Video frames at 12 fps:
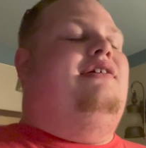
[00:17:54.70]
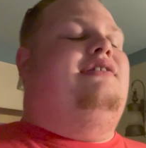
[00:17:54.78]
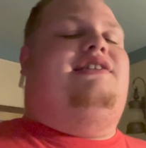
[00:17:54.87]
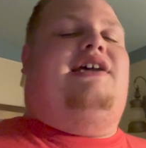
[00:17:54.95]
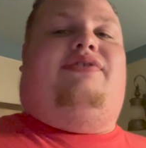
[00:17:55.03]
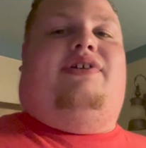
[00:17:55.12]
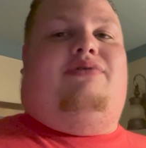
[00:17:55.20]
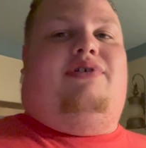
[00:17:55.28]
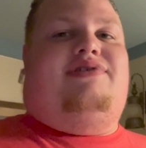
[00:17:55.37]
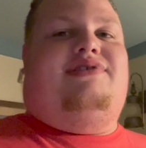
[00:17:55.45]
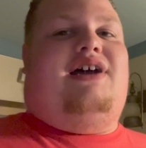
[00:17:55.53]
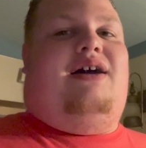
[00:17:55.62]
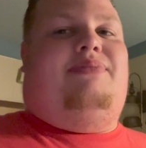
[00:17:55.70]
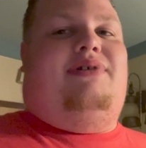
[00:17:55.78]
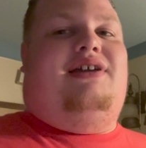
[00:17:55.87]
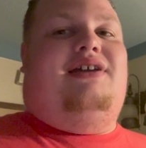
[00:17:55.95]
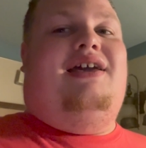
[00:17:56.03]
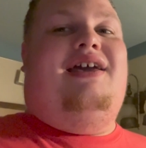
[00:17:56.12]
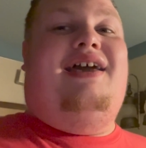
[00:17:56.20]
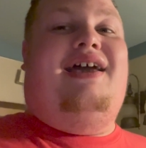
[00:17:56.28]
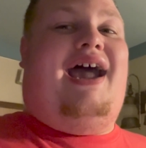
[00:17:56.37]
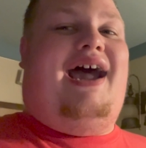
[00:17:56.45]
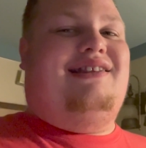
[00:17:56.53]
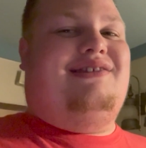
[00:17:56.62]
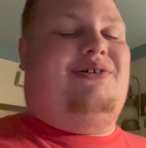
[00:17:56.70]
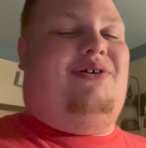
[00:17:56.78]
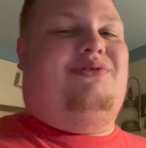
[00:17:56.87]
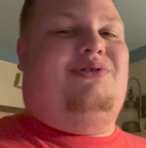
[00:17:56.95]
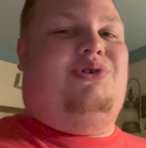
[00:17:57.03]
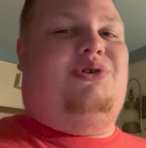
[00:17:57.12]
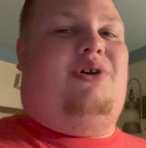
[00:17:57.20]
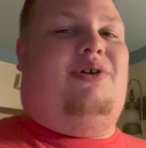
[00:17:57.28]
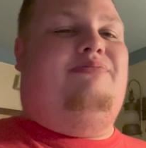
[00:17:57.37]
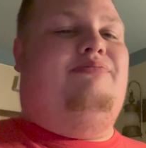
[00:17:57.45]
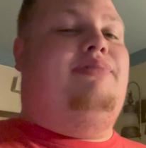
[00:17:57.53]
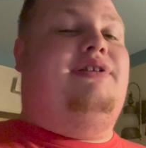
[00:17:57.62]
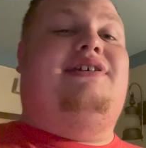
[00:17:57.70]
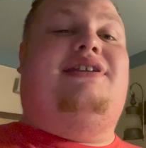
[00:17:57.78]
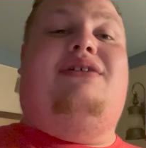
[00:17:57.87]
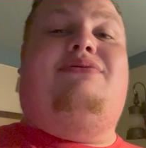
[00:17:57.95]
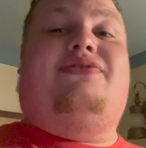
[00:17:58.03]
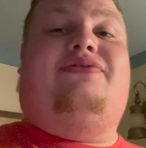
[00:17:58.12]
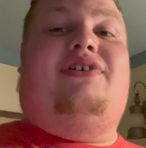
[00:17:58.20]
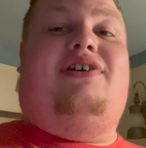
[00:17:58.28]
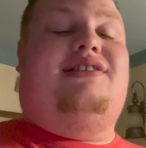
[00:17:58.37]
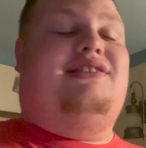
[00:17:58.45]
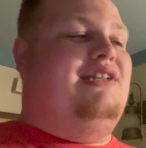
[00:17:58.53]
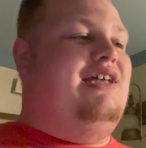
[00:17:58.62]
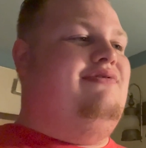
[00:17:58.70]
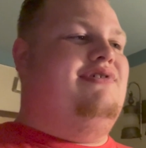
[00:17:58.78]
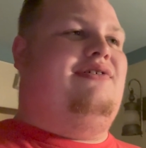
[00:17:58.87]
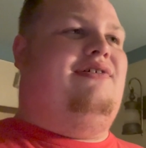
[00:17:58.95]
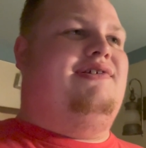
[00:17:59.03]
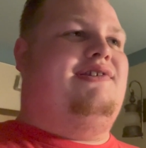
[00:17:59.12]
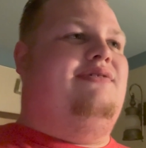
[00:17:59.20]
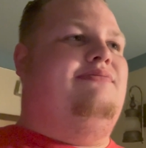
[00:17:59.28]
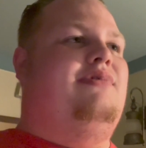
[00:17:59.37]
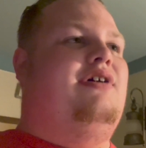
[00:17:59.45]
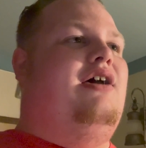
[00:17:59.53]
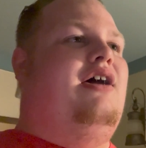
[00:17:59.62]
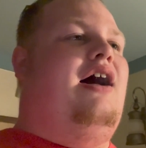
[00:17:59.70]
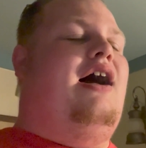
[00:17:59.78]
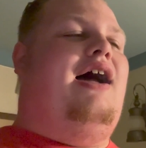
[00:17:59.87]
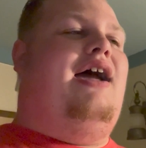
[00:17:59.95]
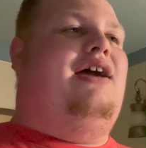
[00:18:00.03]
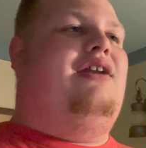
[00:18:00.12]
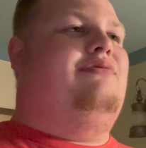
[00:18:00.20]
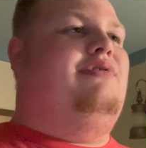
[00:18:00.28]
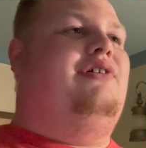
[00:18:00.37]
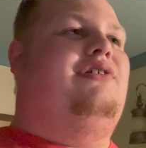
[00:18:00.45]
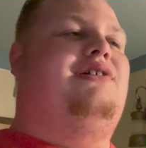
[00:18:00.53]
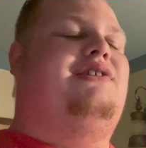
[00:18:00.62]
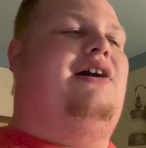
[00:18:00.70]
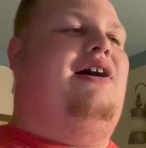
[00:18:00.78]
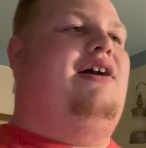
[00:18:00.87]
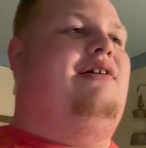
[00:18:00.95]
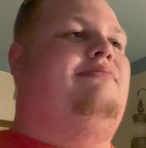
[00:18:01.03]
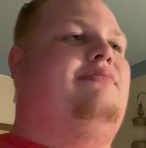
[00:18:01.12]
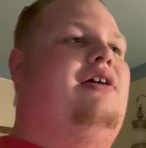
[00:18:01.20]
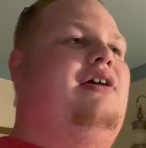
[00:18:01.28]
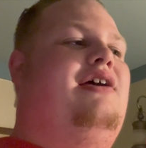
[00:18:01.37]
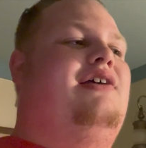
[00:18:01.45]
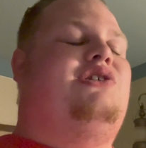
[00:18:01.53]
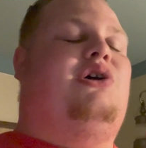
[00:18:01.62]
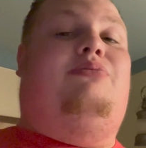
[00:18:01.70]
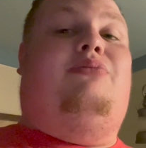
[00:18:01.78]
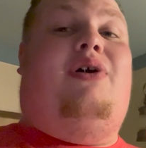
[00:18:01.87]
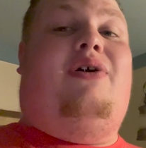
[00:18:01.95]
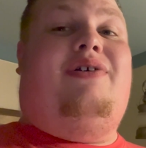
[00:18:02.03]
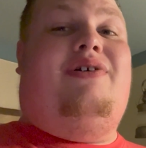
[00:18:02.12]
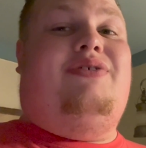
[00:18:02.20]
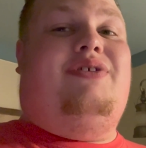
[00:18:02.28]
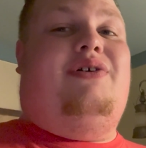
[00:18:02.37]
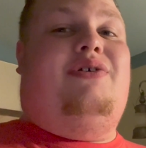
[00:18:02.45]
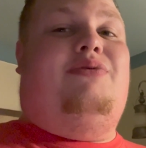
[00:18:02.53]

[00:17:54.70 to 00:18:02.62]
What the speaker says: definitely worth stopping at Salt and Straw. But today was fun. Today was awesome. I had a really good time. Tomorrow, though,